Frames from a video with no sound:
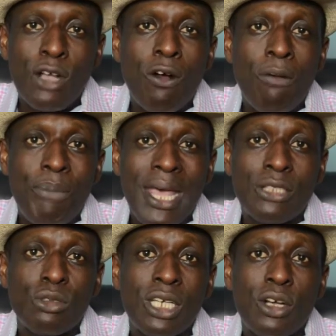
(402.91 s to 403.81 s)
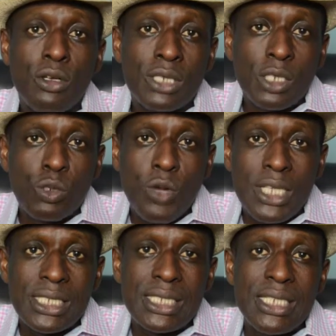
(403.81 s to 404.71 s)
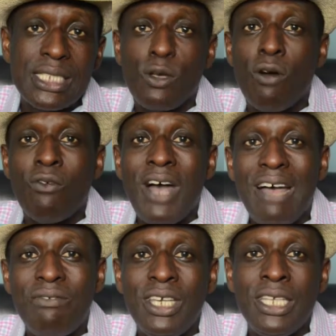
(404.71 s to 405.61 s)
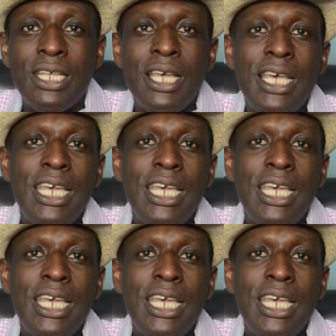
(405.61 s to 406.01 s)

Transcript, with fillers: compared to the consequences of having